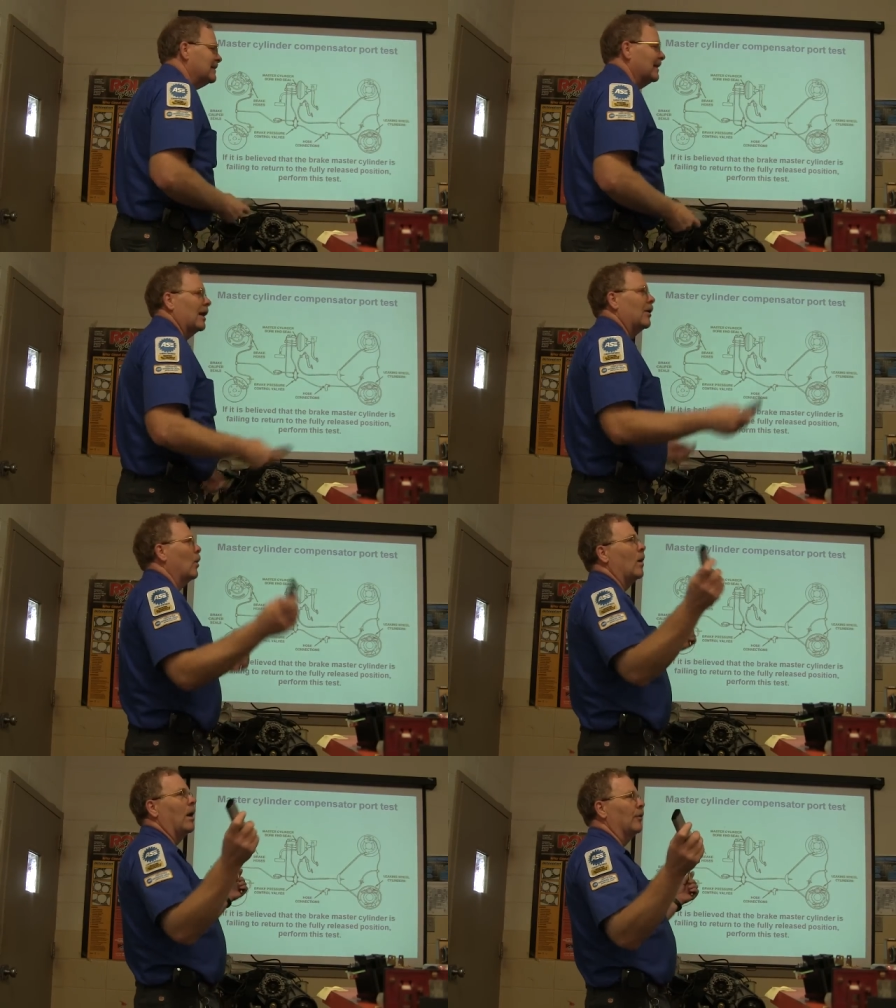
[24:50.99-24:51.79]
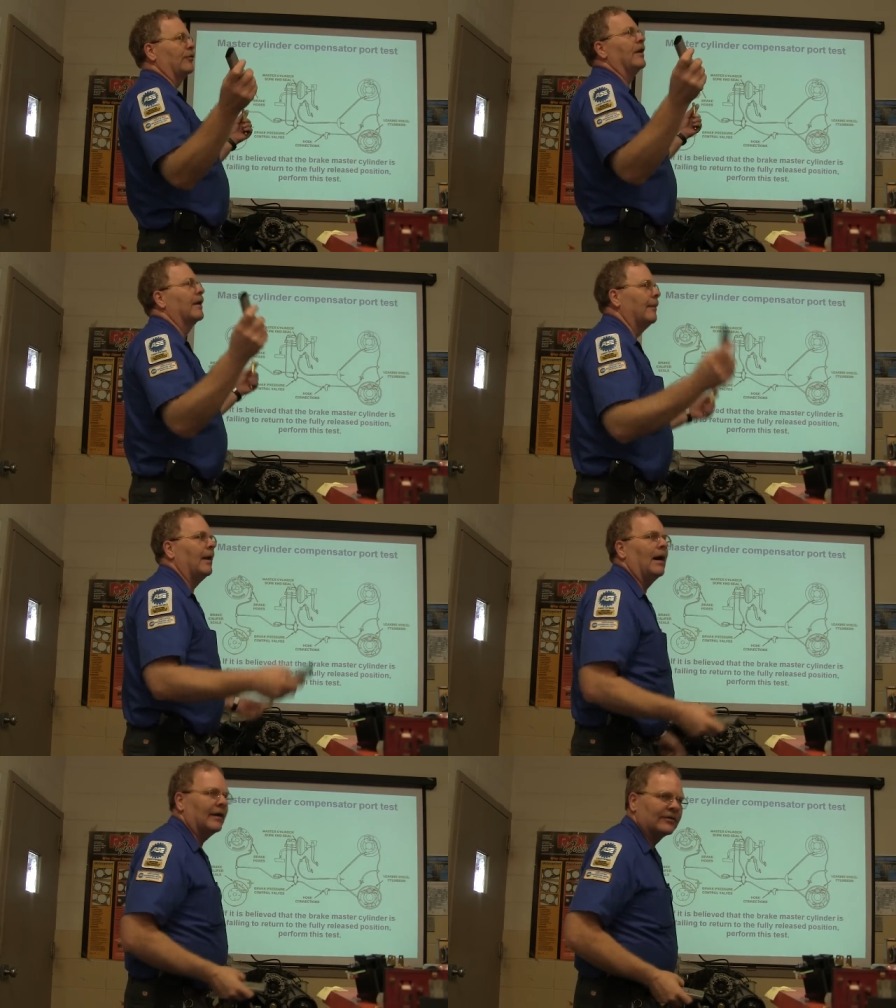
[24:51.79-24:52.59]
said, I don't know what I was thinking
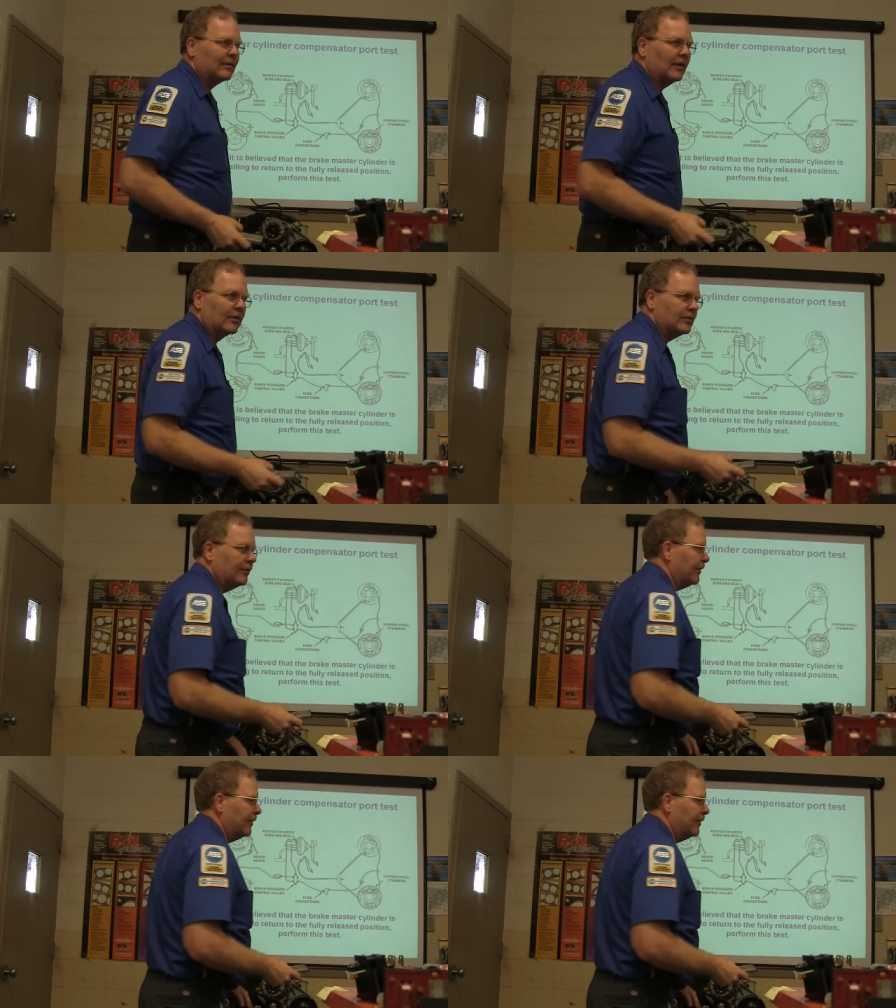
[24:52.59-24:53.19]
about. I said, I don't know what you're